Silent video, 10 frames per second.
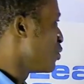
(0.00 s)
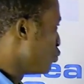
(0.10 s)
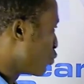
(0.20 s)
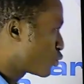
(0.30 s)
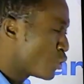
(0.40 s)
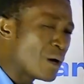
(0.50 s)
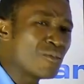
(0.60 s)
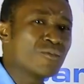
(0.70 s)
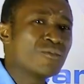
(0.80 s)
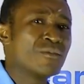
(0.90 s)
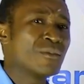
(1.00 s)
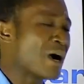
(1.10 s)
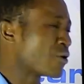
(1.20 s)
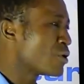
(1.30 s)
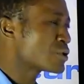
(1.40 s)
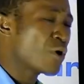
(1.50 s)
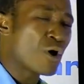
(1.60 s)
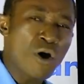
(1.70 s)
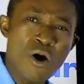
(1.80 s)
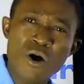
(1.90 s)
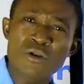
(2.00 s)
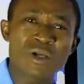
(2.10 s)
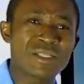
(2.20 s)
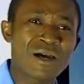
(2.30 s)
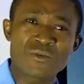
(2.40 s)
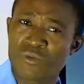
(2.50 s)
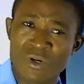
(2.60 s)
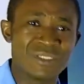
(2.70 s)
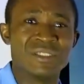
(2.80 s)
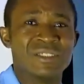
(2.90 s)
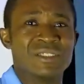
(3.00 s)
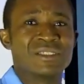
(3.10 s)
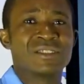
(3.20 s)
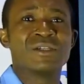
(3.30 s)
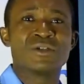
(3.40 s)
you come across all other quantities.